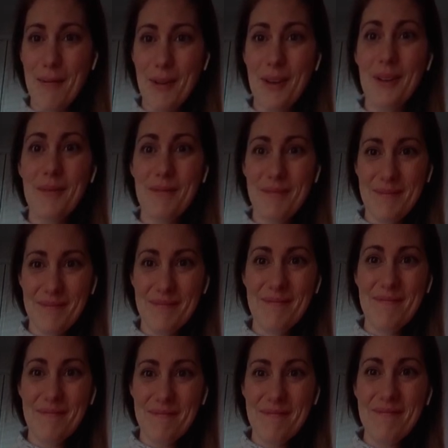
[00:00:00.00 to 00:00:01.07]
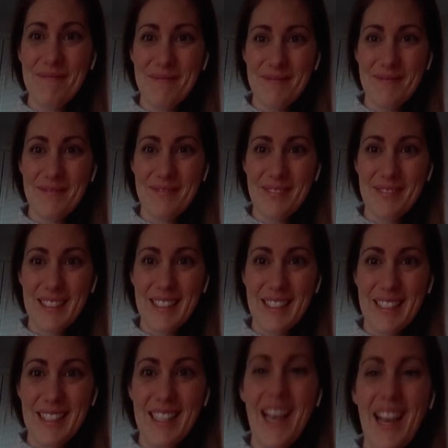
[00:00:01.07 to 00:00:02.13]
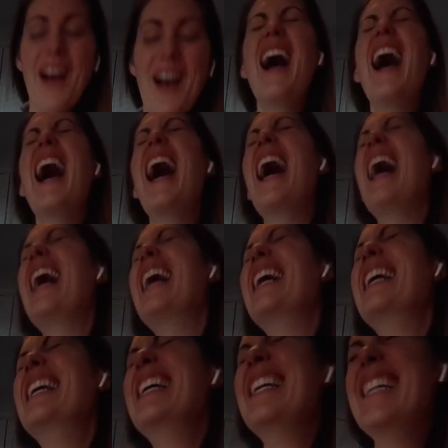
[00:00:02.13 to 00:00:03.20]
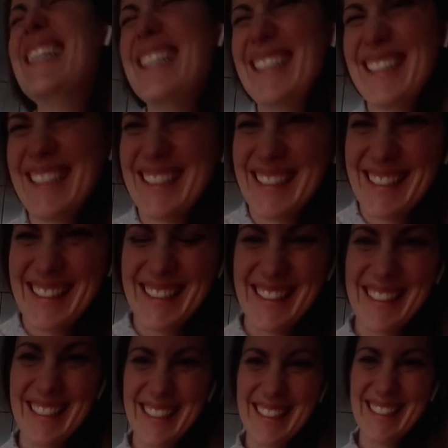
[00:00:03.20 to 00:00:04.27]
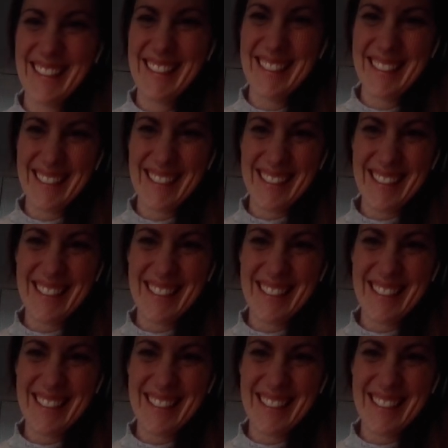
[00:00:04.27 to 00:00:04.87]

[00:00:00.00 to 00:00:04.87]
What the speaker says: I'm not going to forget. I'm going to like, that's like my excitement every day. I'm like, okay, take the pill.